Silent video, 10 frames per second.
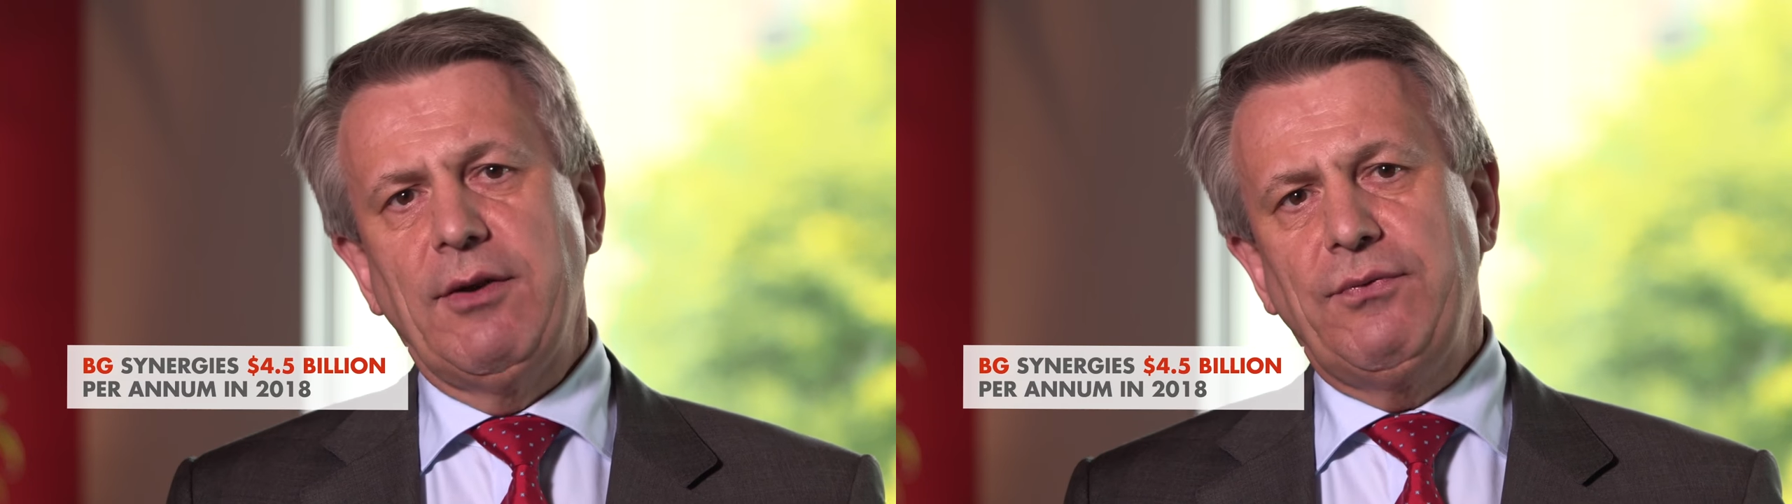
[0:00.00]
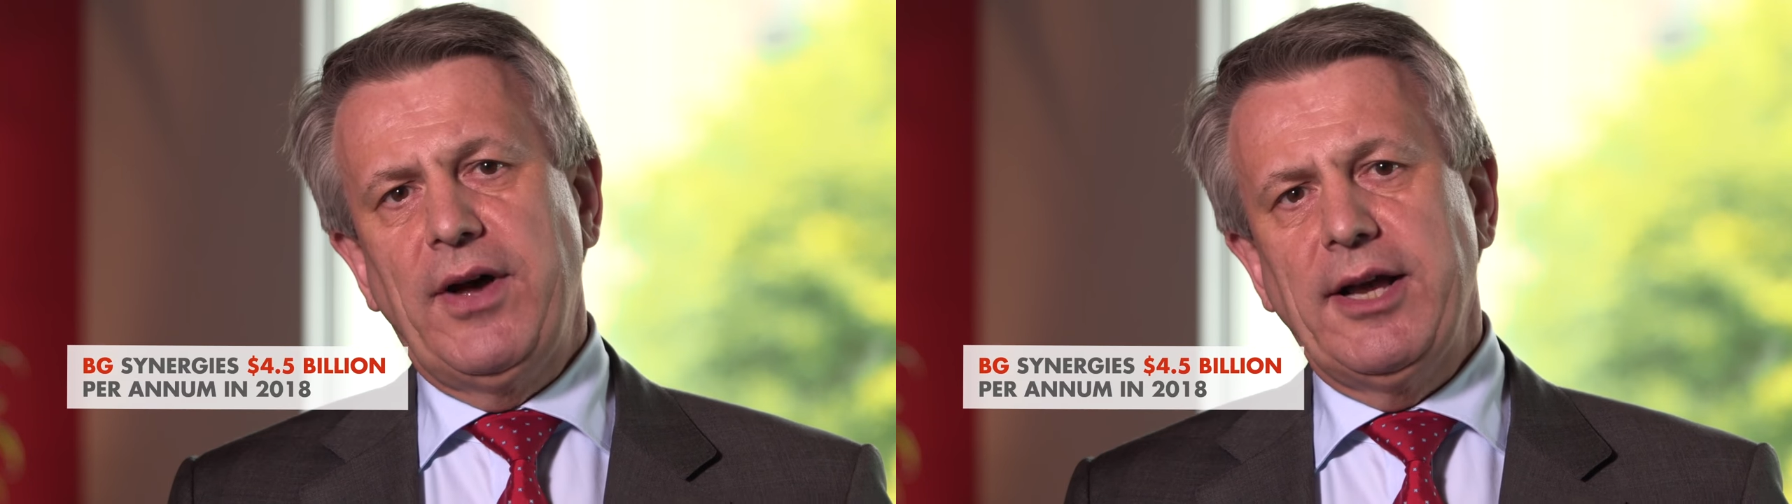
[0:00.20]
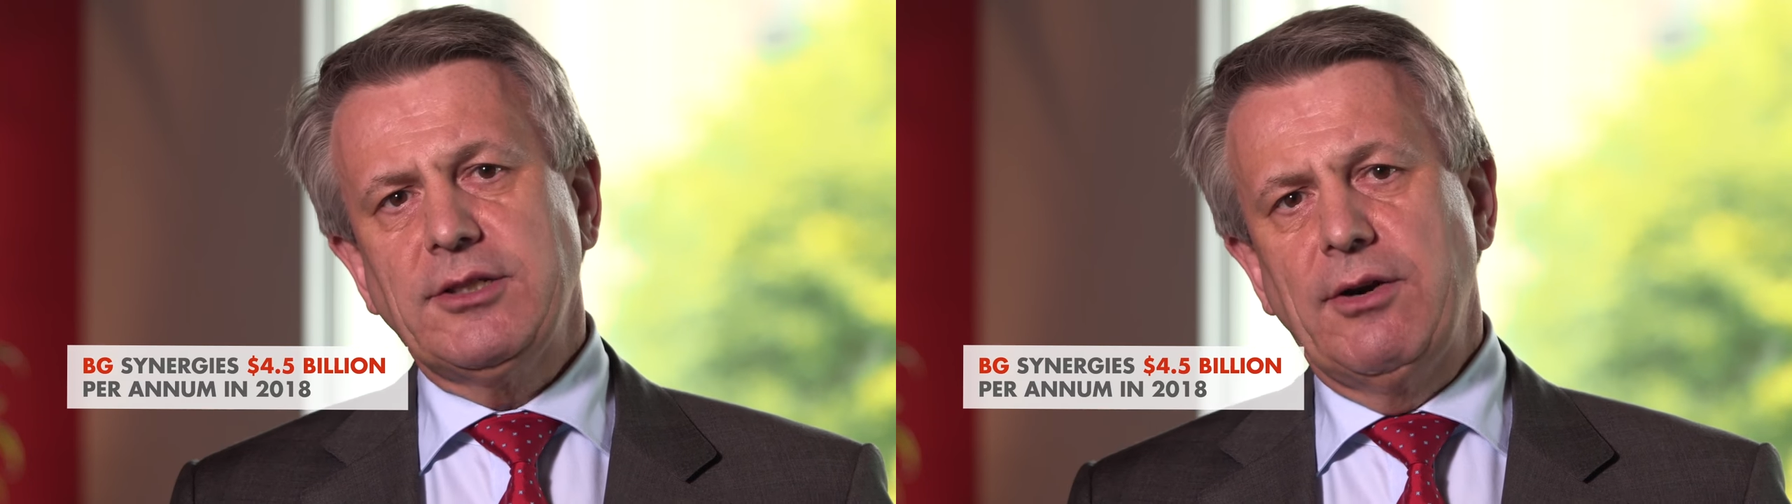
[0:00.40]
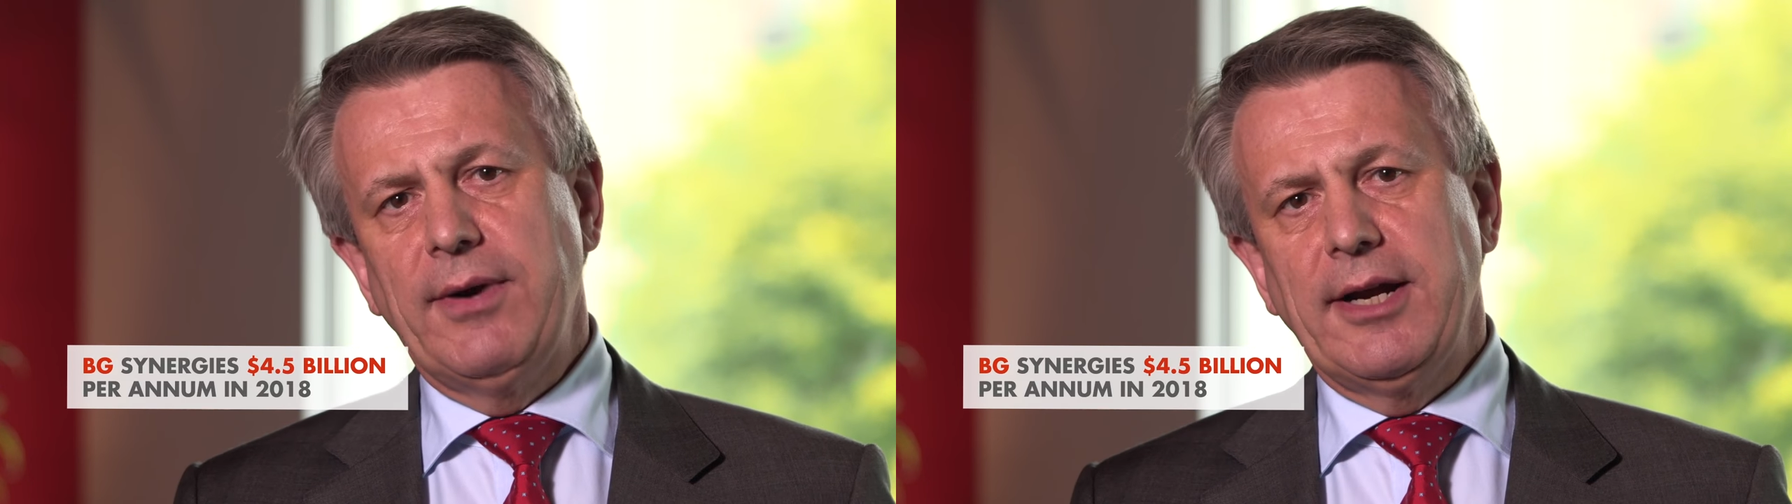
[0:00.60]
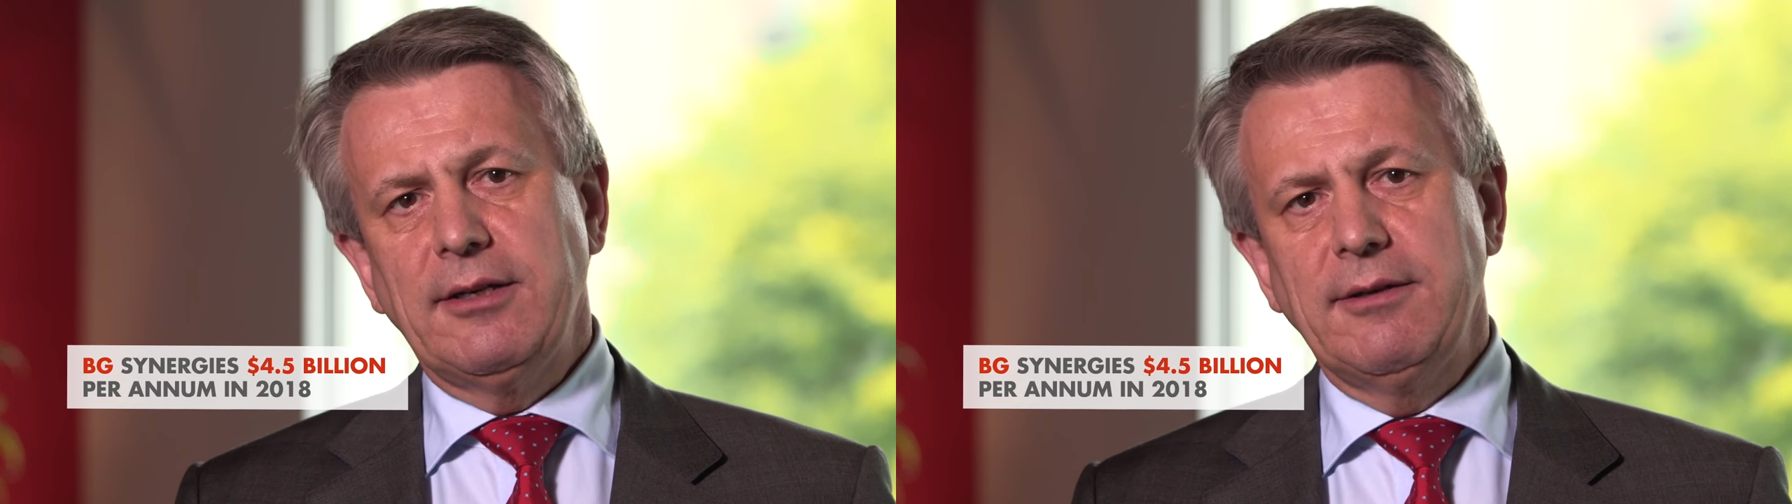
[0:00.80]
at a faster
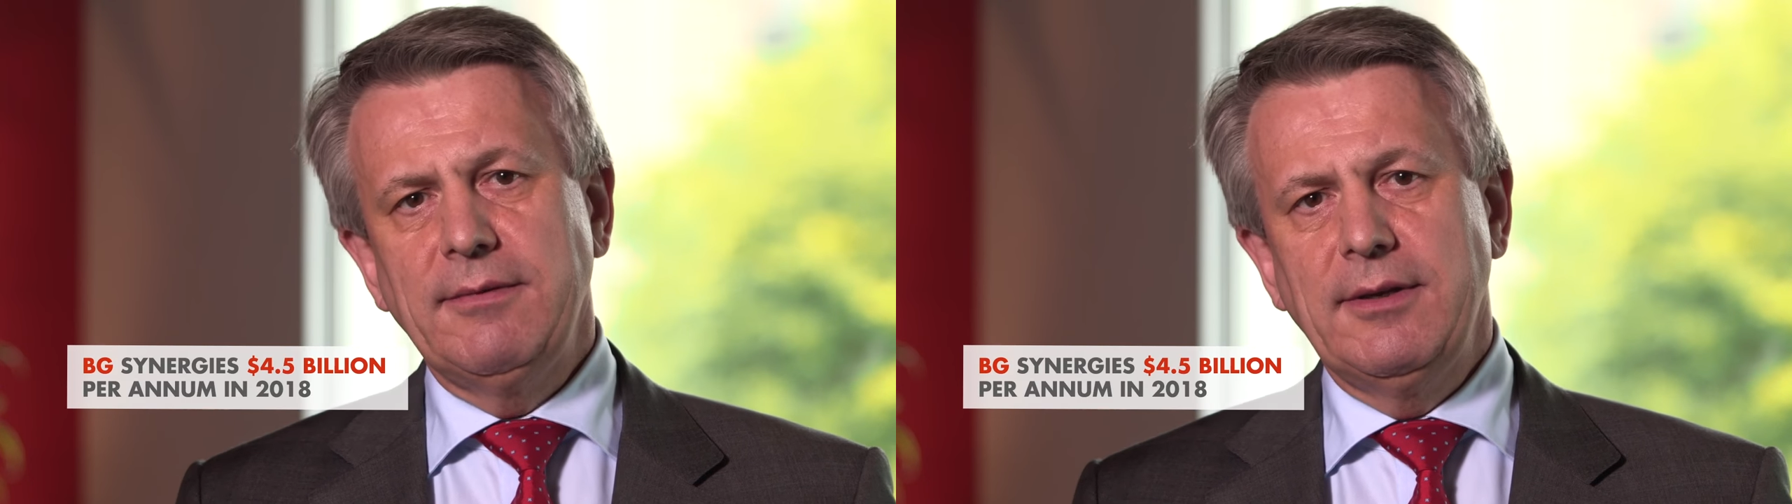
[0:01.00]
rate.